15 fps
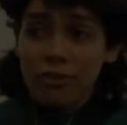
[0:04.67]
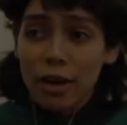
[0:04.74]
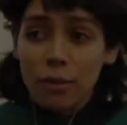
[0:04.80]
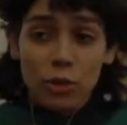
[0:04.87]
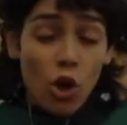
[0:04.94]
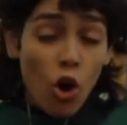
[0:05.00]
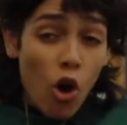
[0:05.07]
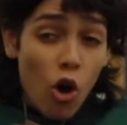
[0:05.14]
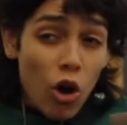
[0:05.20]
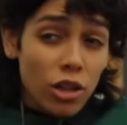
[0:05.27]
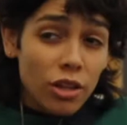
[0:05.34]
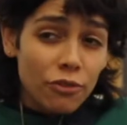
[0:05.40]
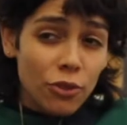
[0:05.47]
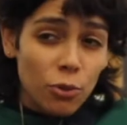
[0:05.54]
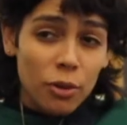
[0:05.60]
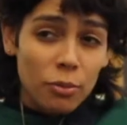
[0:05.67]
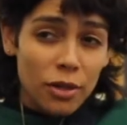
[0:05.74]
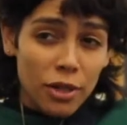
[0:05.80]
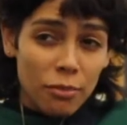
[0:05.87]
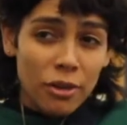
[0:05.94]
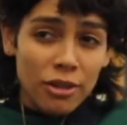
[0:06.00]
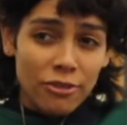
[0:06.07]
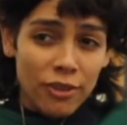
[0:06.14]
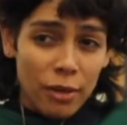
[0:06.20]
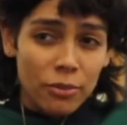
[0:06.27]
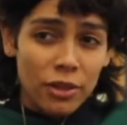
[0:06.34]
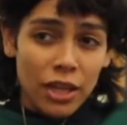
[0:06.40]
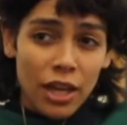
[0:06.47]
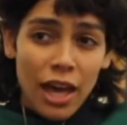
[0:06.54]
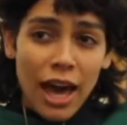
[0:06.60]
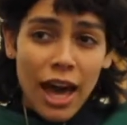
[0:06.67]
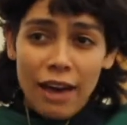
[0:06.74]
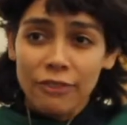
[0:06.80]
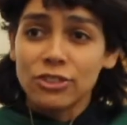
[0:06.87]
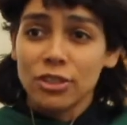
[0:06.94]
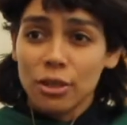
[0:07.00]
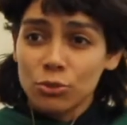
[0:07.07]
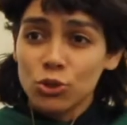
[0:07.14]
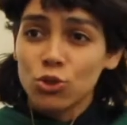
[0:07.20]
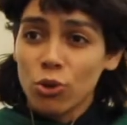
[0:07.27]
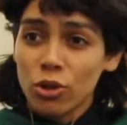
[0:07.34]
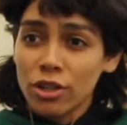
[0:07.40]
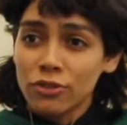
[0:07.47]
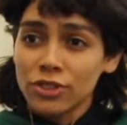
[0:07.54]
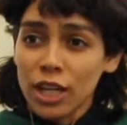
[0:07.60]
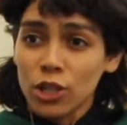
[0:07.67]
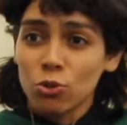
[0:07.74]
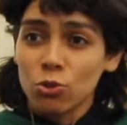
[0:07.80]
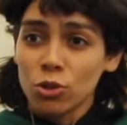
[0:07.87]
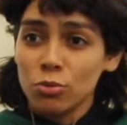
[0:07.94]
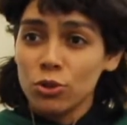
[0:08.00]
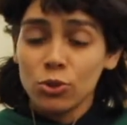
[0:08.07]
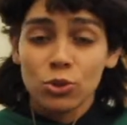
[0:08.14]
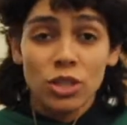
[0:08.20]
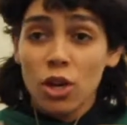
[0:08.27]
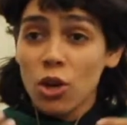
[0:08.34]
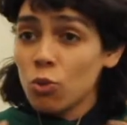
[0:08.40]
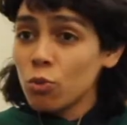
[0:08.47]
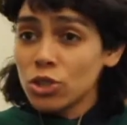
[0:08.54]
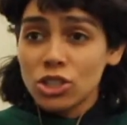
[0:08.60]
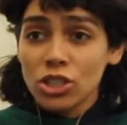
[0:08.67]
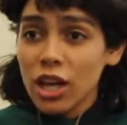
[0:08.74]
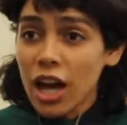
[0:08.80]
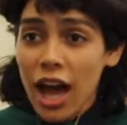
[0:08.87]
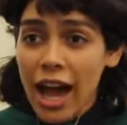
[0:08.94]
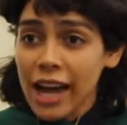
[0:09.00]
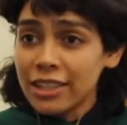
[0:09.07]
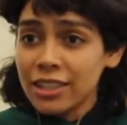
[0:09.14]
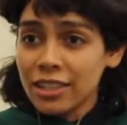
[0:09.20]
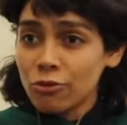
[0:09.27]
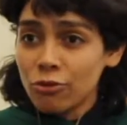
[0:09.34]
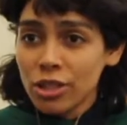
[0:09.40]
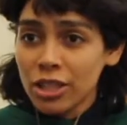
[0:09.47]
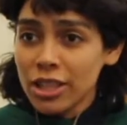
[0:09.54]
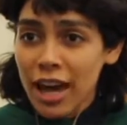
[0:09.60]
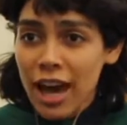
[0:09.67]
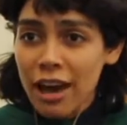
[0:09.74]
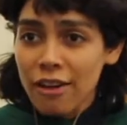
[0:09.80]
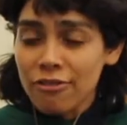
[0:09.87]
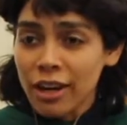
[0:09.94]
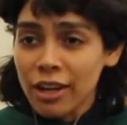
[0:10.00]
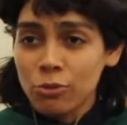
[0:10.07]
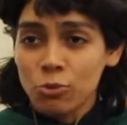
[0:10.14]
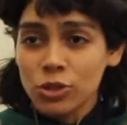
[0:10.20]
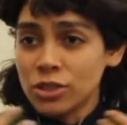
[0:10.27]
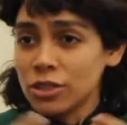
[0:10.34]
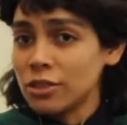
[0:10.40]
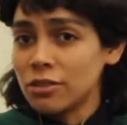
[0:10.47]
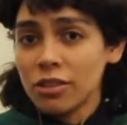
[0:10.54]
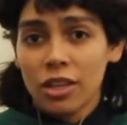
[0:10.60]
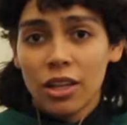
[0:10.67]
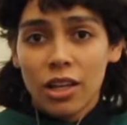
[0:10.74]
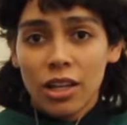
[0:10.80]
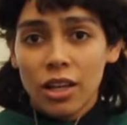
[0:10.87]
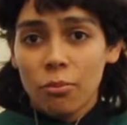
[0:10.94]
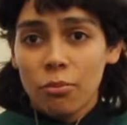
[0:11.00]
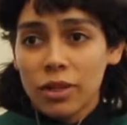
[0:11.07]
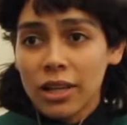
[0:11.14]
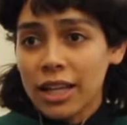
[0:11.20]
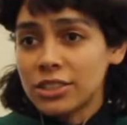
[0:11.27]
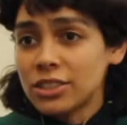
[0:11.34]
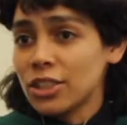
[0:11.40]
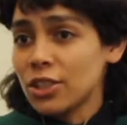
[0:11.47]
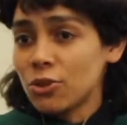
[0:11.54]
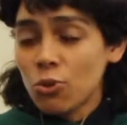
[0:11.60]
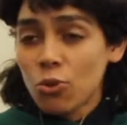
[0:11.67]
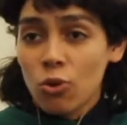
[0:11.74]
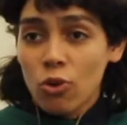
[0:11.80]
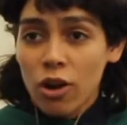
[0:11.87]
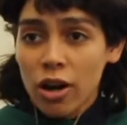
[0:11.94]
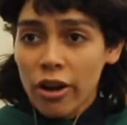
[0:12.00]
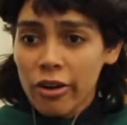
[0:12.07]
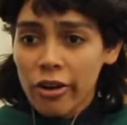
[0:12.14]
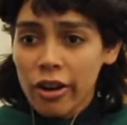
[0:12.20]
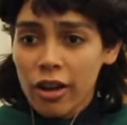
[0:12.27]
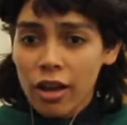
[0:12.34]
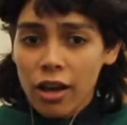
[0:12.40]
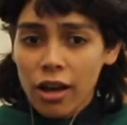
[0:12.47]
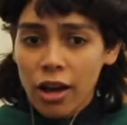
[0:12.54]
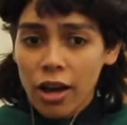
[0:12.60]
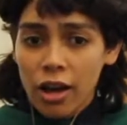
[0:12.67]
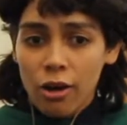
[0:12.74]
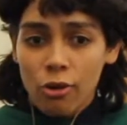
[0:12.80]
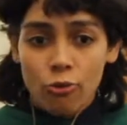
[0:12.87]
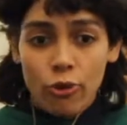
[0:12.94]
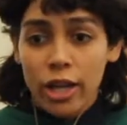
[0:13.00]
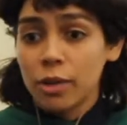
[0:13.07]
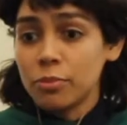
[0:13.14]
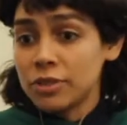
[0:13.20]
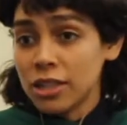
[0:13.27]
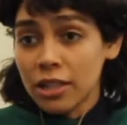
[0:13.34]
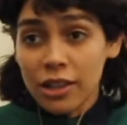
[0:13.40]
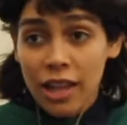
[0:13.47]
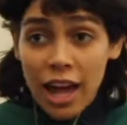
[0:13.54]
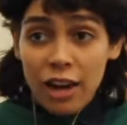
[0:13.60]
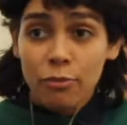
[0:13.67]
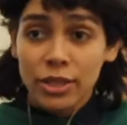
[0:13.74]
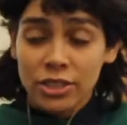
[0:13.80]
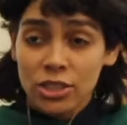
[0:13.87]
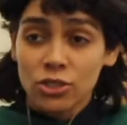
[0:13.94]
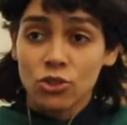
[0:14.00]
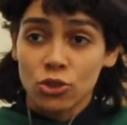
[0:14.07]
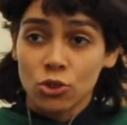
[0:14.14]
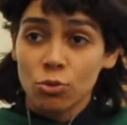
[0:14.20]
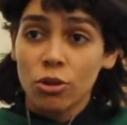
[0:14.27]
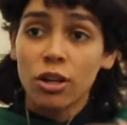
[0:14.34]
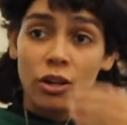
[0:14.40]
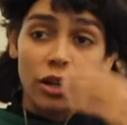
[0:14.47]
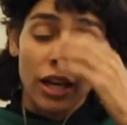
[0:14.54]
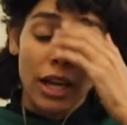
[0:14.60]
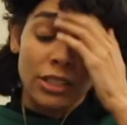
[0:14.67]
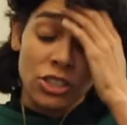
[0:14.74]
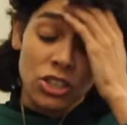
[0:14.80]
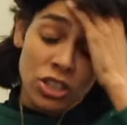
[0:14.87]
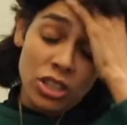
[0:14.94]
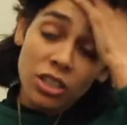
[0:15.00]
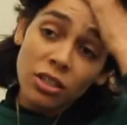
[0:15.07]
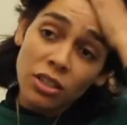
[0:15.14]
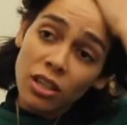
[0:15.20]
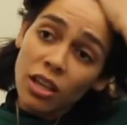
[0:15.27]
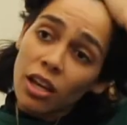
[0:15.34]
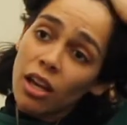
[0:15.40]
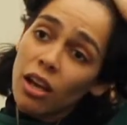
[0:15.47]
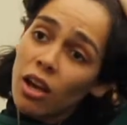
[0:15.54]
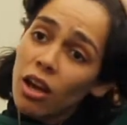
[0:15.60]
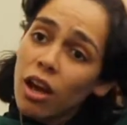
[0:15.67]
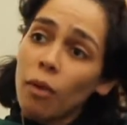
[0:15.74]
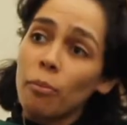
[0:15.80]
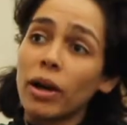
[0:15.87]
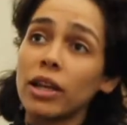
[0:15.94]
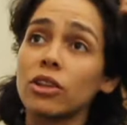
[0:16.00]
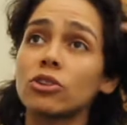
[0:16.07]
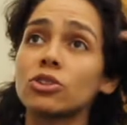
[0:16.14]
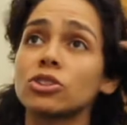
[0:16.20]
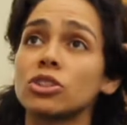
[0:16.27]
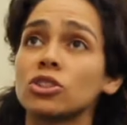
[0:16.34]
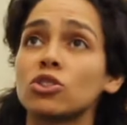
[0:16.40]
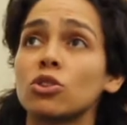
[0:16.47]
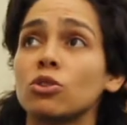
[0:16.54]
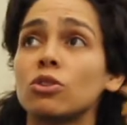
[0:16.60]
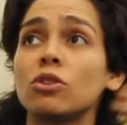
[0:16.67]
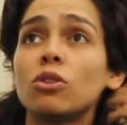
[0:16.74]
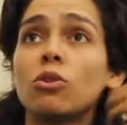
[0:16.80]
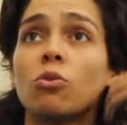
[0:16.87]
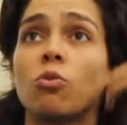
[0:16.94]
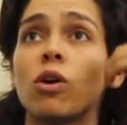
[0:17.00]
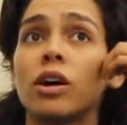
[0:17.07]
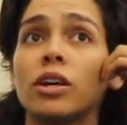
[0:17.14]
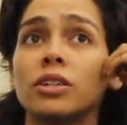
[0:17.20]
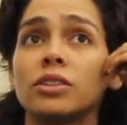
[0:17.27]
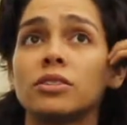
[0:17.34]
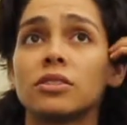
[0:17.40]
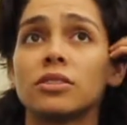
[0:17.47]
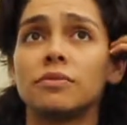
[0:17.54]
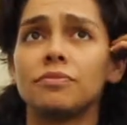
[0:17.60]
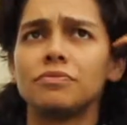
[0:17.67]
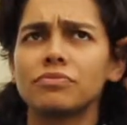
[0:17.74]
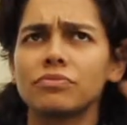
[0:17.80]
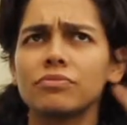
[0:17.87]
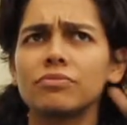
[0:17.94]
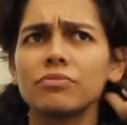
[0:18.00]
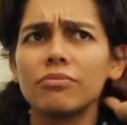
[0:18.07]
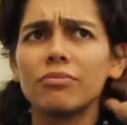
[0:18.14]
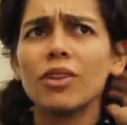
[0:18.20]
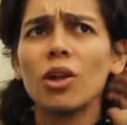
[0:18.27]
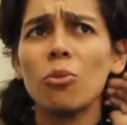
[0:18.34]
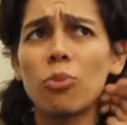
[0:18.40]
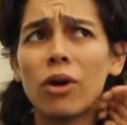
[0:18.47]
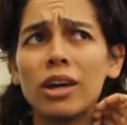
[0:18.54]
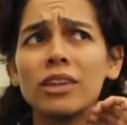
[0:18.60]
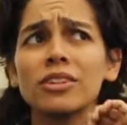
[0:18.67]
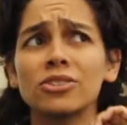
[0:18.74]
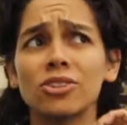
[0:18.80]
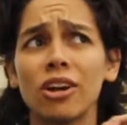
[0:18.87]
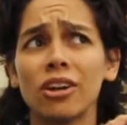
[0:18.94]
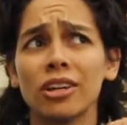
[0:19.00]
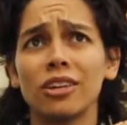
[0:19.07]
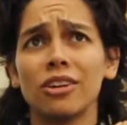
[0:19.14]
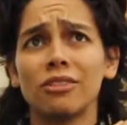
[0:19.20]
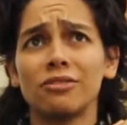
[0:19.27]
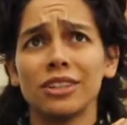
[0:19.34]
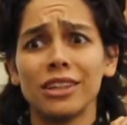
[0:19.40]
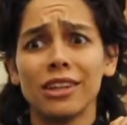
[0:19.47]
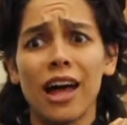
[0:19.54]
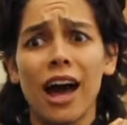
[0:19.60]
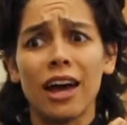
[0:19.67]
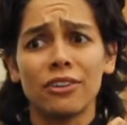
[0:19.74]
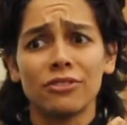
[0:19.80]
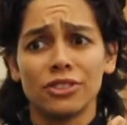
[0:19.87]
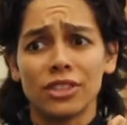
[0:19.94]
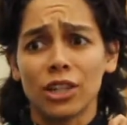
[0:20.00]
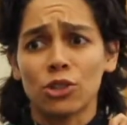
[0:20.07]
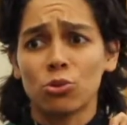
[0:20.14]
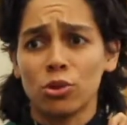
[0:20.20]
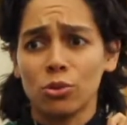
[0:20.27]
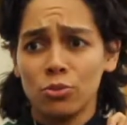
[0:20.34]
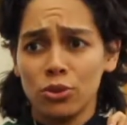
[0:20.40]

family, all of the women in my family have some story of sexual abuse, which I didn't really have. I wasn't molested or uh, raped, and a lot of my sisters were. And she, my little sister, was probably the target of a lot of sexual